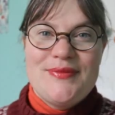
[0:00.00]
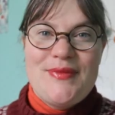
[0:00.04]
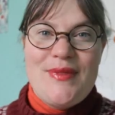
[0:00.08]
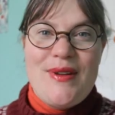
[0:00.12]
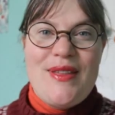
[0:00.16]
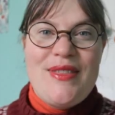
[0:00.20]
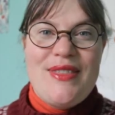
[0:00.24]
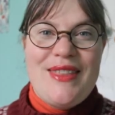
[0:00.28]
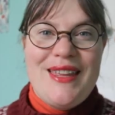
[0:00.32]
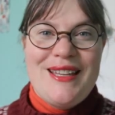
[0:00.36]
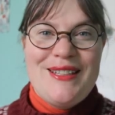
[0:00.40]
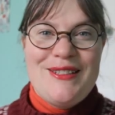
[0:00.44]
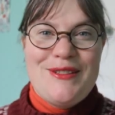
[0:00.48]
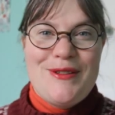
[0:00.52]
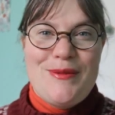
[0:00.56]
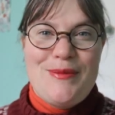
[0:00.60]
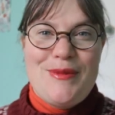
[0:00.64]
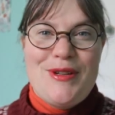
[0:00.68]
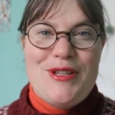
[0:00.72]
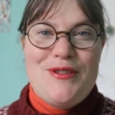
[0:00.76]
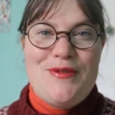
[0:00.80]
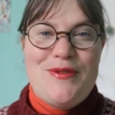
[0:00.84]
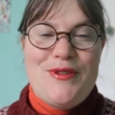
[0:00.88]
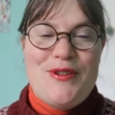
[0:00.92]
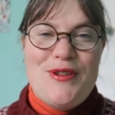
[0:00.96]
Thanks so
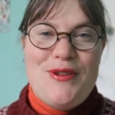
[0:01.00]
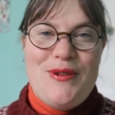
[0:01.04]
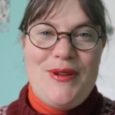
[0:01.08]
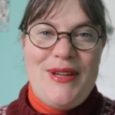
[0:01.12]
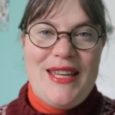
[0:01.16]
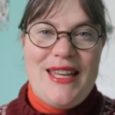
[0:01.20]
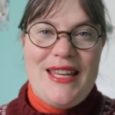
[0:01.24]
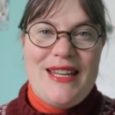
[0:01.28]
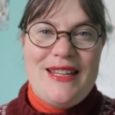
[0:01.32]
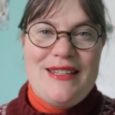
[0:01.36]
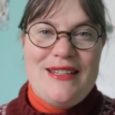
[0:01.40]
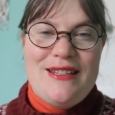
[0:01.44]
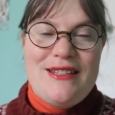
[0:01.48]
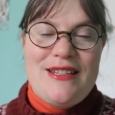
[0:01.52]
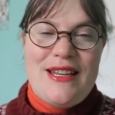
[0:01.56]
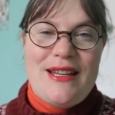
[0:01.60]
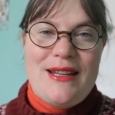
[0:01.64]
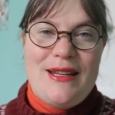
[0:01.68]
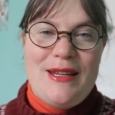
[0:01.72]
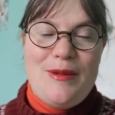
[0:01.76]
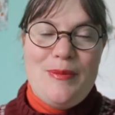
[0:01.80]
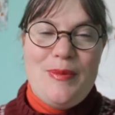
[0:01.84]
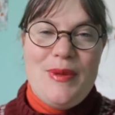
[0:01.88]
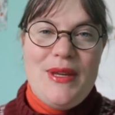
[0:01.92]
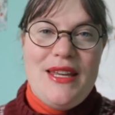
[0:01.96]
much for tuning in to
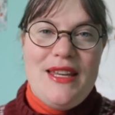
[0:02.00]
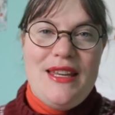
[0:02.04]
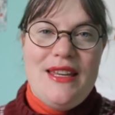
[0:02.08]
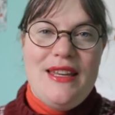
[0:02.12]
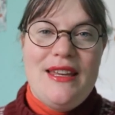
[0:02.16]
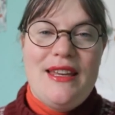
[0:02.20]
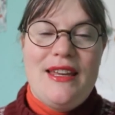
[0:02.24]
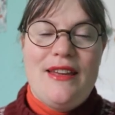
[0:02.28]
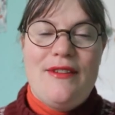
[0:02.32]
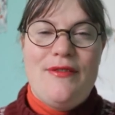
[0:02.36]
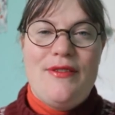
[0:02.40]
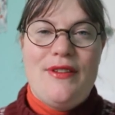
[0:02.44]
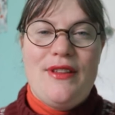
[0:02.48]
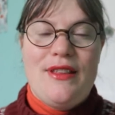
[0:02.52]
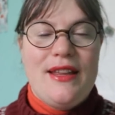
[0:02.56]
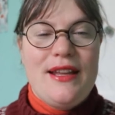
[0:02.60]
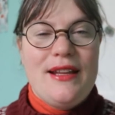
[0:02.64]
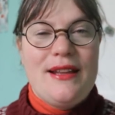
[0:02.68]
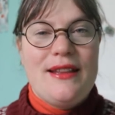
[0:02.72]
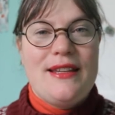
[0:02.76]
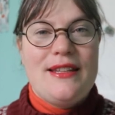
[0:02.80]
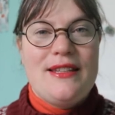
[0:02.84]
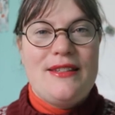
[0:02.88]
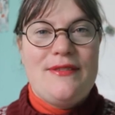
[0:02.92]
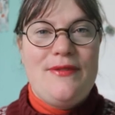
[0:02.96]
Gently Being. If you
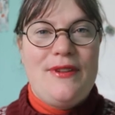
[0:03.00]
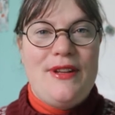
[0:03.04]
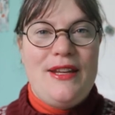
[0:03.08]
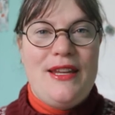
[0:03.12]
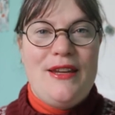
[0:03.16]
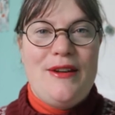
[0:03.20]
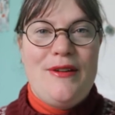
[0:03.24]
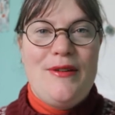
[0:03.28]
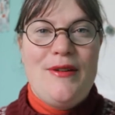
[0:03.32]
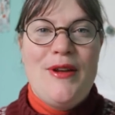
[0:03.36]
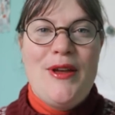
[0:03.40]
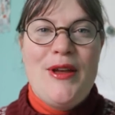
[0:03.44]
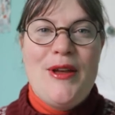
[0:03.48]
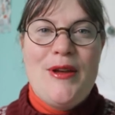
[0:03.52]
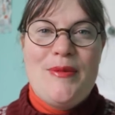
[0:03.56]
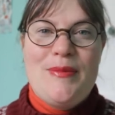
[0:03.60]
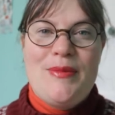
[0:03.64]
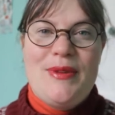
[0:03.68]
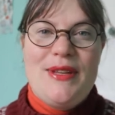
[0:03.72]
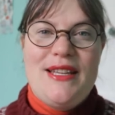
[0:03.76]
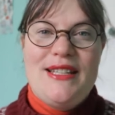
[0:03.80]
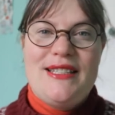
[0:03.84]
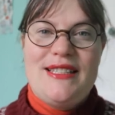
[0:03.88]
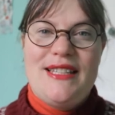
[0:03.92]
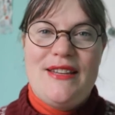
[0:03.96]
like this video,
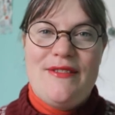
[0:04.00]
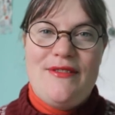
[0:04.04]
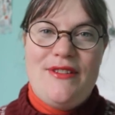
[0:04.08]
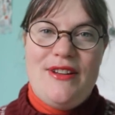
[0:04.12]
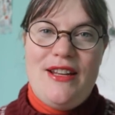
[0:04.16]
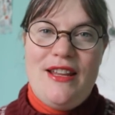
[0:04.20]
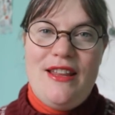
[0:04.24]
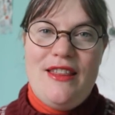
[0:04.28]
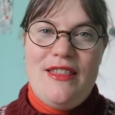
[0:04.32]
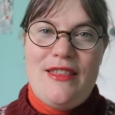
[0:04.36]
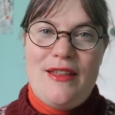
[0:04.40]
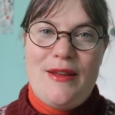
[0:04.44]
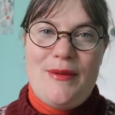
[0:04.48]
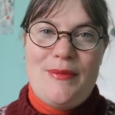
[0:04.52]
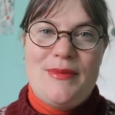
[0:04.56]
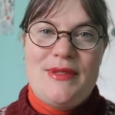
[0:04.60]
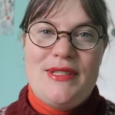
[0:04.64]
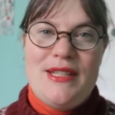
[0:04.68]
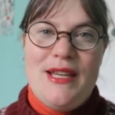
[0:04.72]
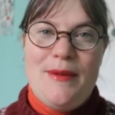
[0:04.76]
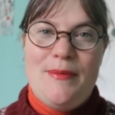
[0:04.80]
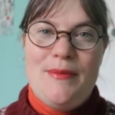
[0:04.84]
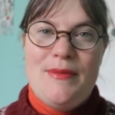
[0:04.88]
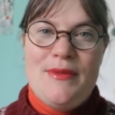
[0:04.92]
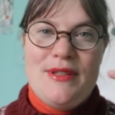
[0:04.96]
please give it a thumbs
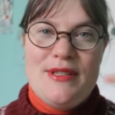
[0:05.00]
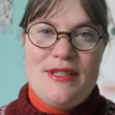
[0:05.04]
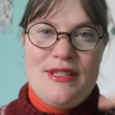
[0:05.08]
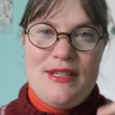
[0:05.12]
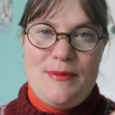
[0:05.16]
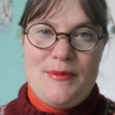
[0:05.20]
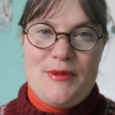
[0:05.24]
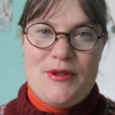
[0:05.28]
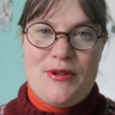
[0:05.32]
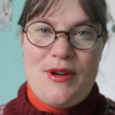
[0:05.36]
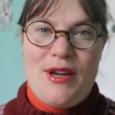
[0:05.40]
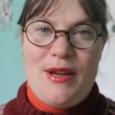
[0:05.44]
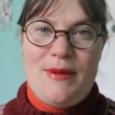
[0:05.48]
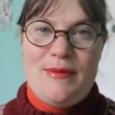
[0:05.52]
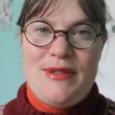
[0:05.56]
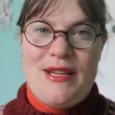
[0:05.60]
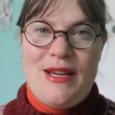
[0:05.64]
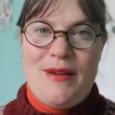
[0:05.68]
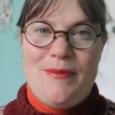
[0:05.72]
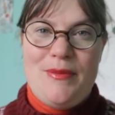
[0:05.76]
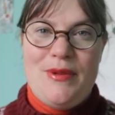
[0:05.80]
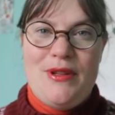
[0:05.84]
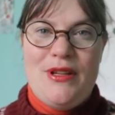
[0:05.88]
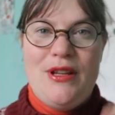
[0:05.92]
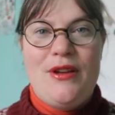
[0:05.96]
up, subscribe
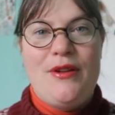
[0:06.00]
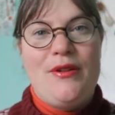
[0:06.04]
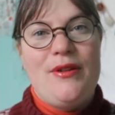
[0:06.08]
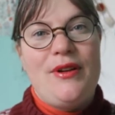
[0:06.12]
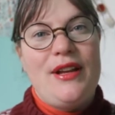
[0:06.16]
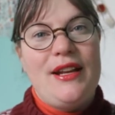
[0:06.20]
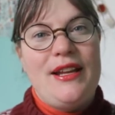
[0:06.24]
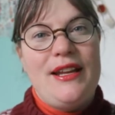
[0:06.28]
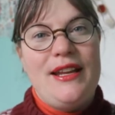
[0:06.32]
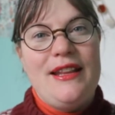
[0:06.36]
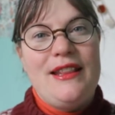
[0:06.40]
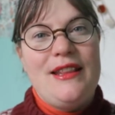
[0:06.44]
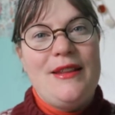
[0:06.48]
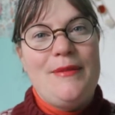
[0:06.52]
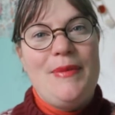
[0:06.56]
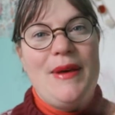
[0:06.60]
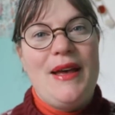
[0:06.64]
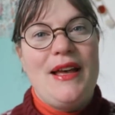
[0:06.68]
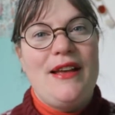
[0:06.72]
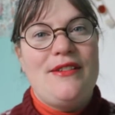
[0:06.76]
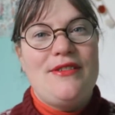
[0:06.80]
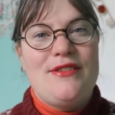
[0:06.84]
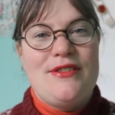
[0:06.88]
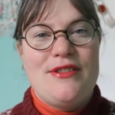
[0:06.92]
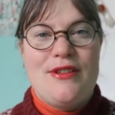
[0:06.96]
down below, and hit the
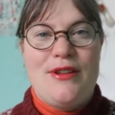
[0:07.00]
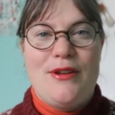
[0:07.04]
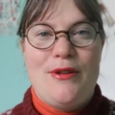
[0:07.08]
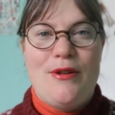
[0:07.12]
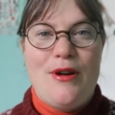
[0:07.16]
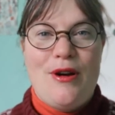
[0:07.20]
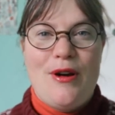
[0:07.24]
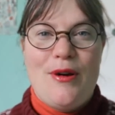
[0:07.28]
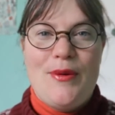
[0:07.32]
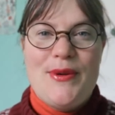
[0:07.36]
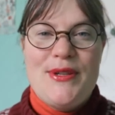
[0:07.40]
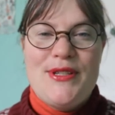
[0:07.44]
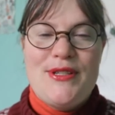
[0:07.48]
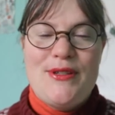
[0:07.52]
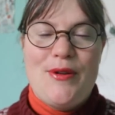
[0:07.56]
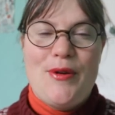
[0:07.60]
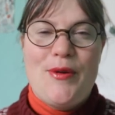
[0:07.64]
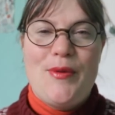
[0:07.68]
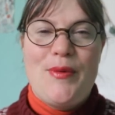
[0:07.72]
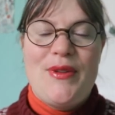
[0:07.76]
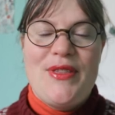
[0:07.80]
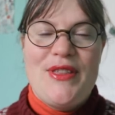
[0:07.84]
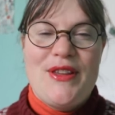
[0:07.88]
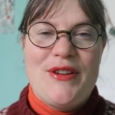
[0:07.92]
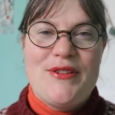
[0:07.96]
bell so you always
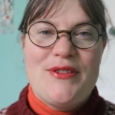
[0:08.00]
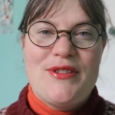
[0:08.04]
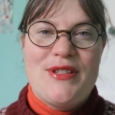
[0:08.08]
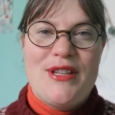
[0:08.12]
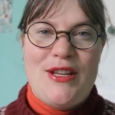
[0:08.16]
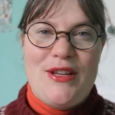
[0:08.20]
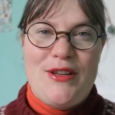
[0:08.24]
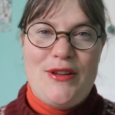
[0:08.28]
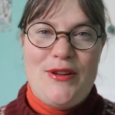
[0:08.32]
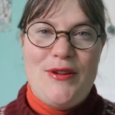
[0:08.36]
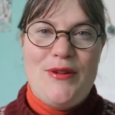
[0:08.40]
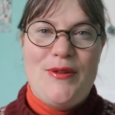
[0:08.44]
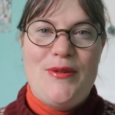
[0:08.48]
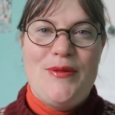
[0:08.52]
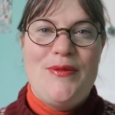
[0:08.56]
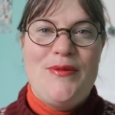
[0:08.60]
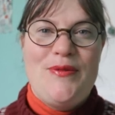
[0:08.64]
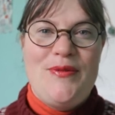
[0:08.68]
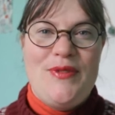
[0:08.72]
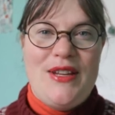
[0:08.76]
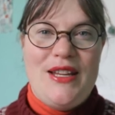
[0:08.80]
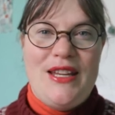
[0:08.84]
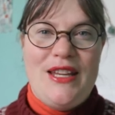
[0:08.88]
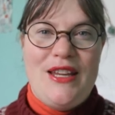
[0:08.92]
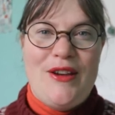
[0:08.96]
know when there's a new
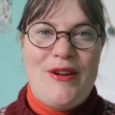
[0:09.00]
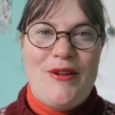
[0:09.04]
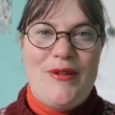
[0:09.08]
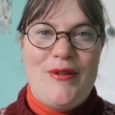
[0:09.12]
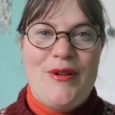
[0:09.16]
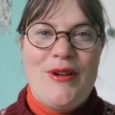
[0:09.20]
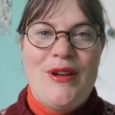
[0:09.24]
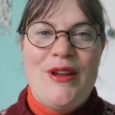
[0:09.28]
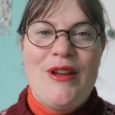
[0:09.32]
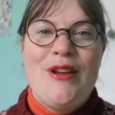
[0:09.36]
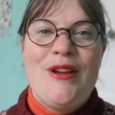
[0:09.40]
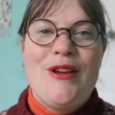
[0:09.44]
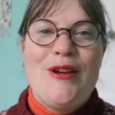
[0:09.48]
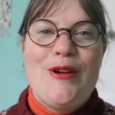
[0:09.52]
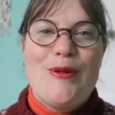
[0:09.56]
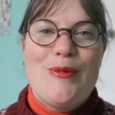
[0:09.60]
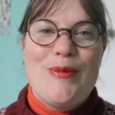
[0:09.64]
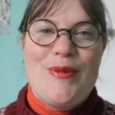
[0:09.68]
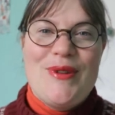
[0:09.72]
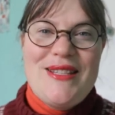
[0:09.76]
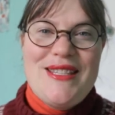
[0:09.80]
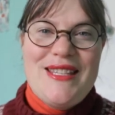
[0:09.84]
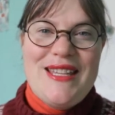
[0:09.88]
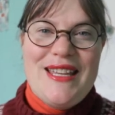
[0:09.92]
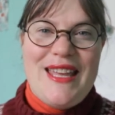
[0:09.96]
video.
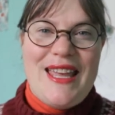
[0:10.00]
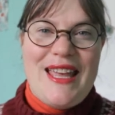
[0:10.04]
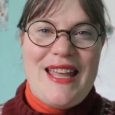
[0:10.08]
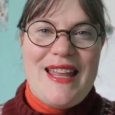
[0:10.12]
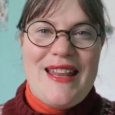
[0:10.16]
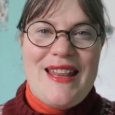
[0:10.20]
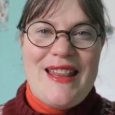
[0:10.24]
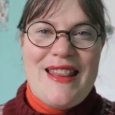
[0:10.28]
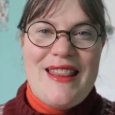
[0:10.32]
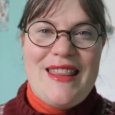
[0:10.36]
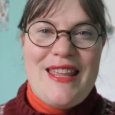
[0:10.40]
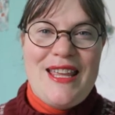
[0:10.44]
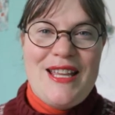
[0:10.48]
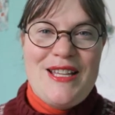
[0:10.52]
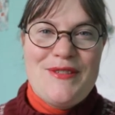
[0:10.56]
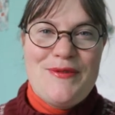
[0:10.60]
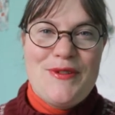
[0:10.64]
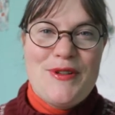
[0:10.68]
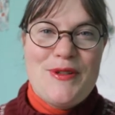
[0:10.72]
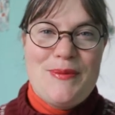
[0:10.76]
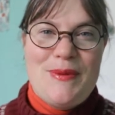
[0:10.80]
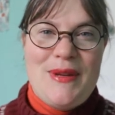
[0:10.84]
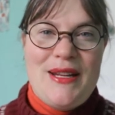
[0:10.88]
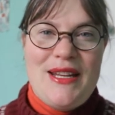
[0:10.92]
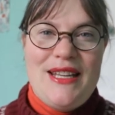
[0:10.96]
Once again, thanks
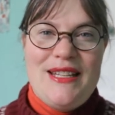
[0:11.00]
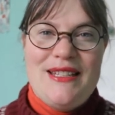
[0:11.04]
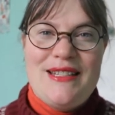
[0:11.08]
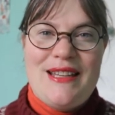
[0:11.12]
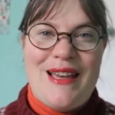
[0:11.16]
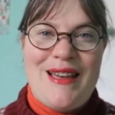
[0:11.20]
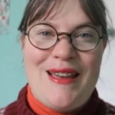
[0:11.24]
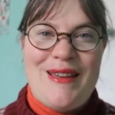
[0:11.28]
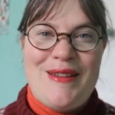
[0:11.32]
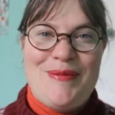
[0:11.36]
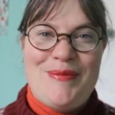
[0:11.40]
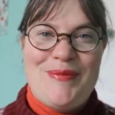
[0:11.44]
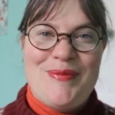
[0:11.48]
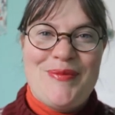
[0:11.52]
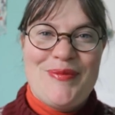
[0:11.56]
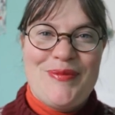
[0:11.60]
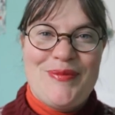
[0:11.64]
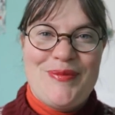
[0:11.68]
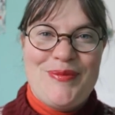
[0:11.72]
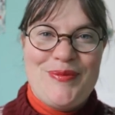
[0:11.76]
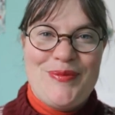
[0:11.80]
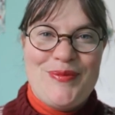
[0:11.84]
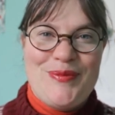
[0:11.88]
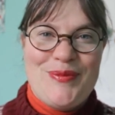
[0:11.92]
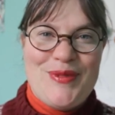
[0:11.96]
for spending time
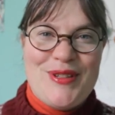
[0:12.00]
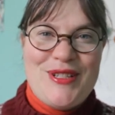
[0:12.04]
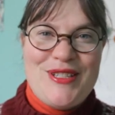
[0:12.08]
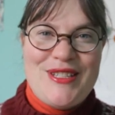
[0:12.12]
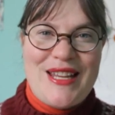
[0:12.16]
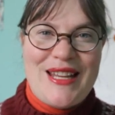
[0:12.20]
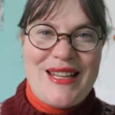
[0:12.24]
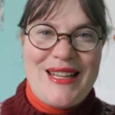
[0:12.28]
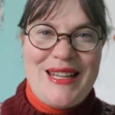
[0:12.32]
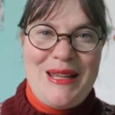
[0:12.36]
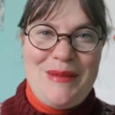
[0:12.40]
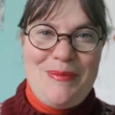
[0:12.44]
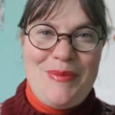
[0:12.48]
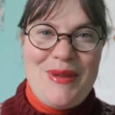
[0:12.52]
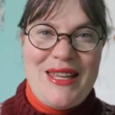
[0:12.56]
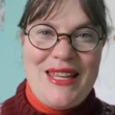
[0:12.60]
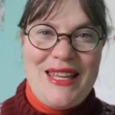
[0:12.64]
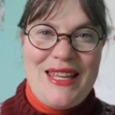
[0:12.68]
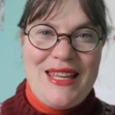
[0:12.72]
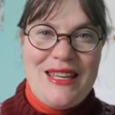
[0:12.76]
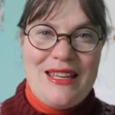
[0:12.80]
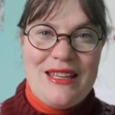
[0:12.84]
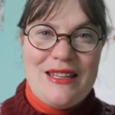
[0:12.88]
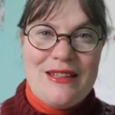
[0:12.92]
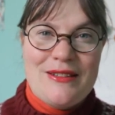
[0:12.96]
with Gently
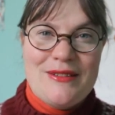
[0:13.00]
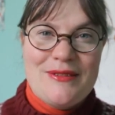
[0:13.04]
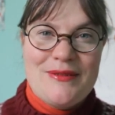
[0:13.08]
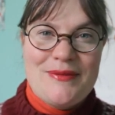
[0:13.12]
Being.